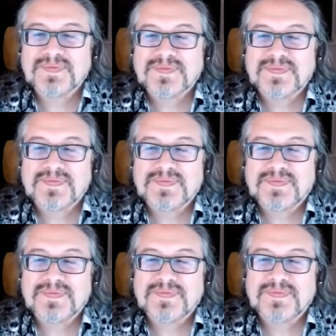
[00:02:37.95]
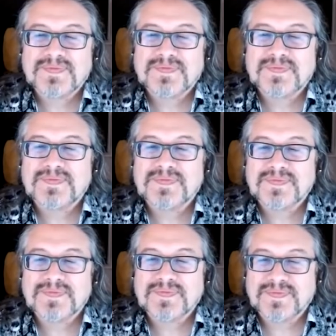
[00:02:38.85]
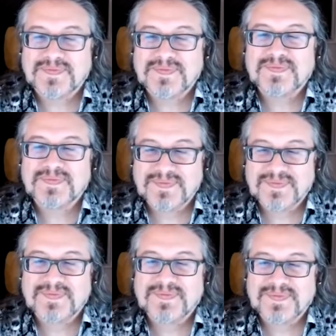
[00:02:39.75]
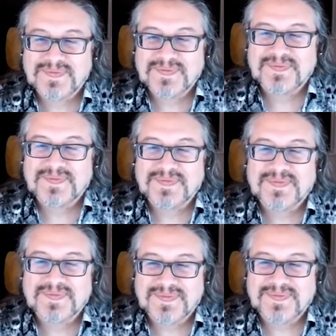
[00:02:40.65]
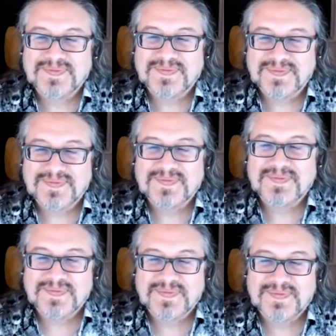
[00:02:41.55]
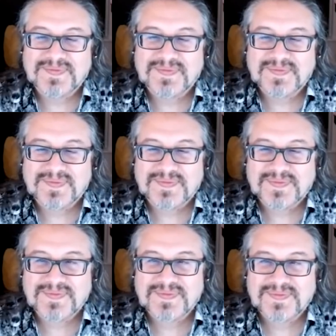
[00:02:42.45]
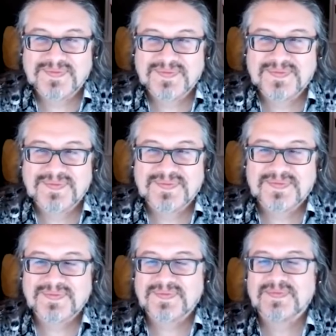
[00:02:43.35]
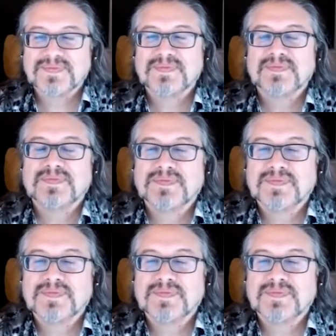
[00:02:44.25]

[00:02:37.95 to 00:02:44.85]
No words are spoken by the person on screen.